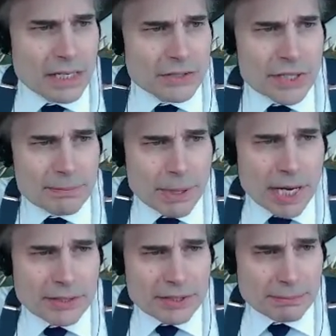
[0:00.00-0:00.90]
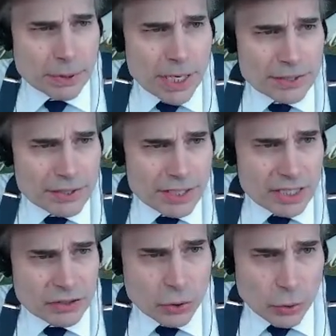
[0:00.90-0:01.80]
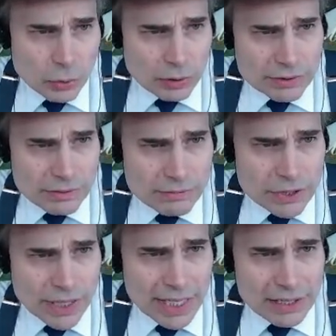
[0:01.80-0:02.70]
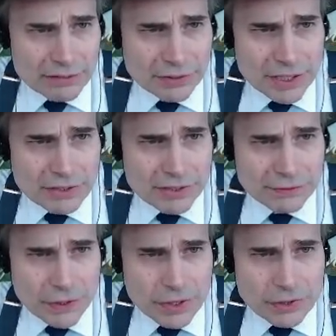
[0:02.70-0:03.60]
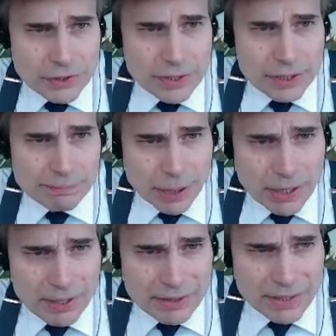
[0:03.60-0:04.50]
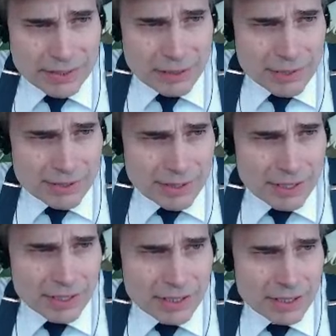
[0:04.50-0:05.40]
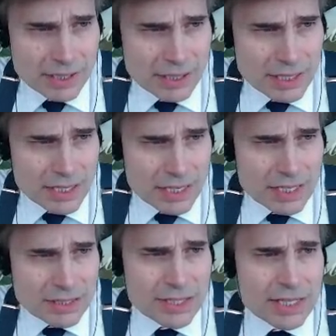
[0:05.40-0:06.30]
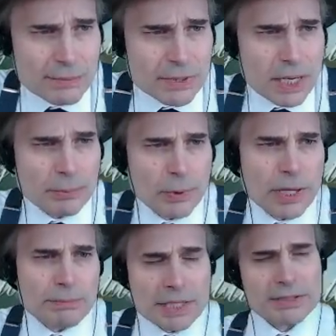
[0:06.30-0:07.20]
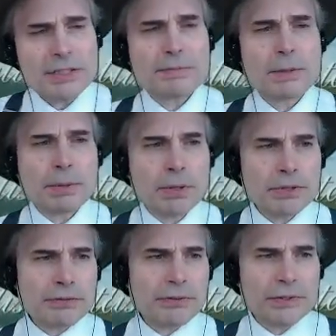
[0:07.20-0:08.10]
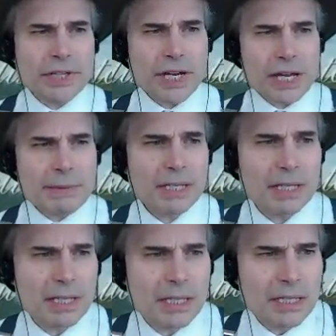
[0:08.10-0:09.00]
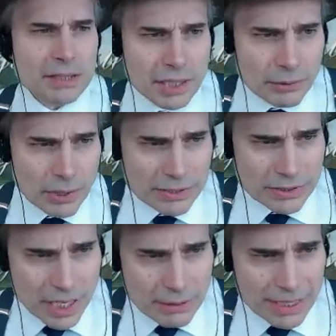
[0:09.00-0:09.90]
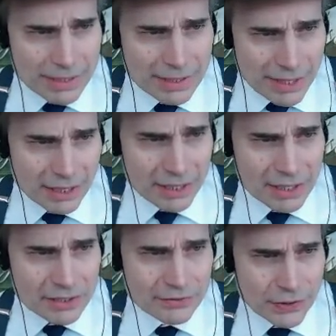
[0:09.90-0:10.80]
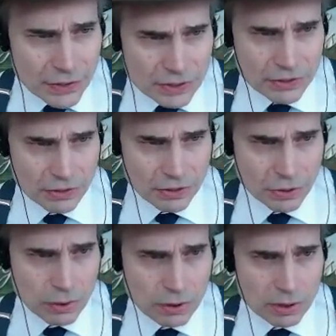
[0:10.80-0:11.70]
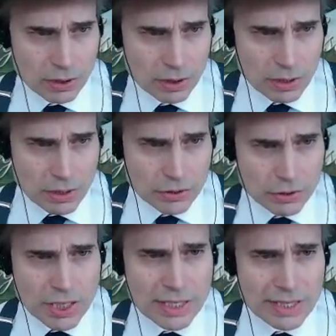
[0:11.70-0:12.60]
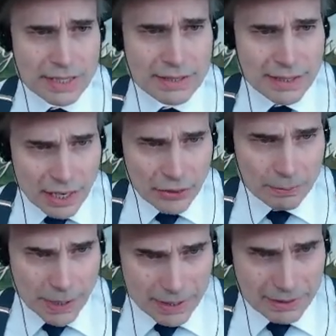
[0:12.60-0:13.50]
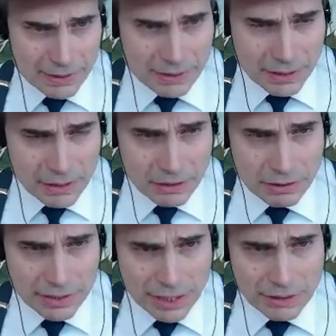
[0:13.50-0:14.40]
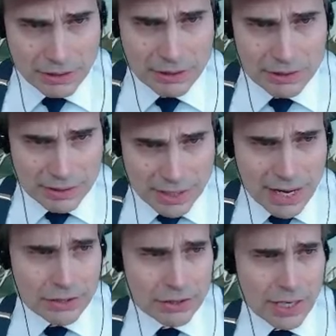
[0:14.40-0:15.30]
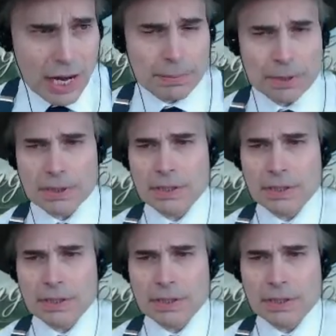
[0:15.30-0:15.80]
She bought some brushes and tools so they can finish the furniture in the barn that Jamie started. She comes up with a business proposal for Jamie. She wants Jamie to sell his furniture to her so she can sell the pieces in her interior design shop